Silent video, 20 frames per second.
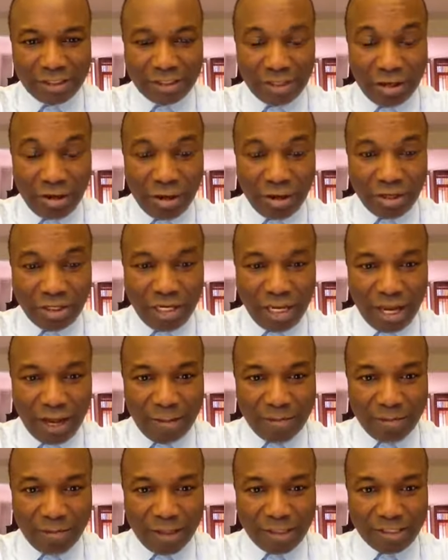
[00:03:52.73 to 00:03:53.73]

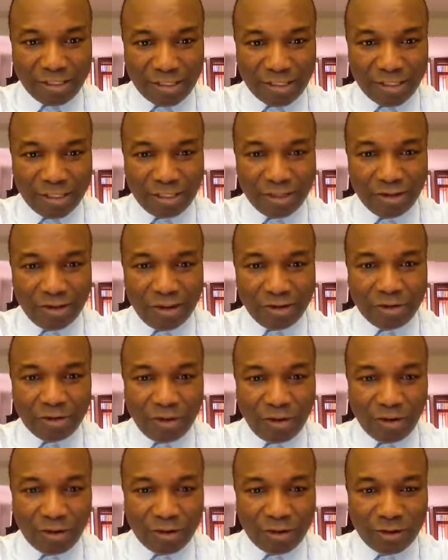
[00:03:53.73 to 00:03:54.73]

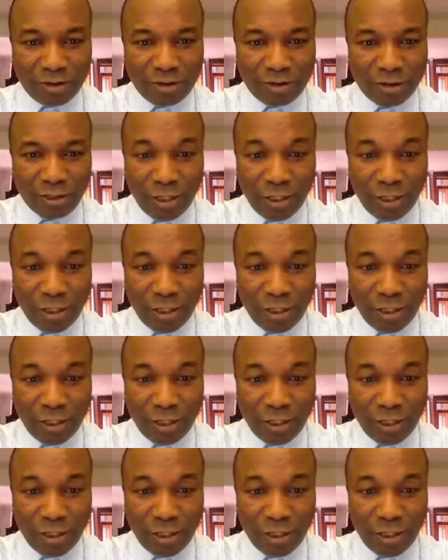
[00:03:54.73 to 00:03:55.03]
godembassy.org.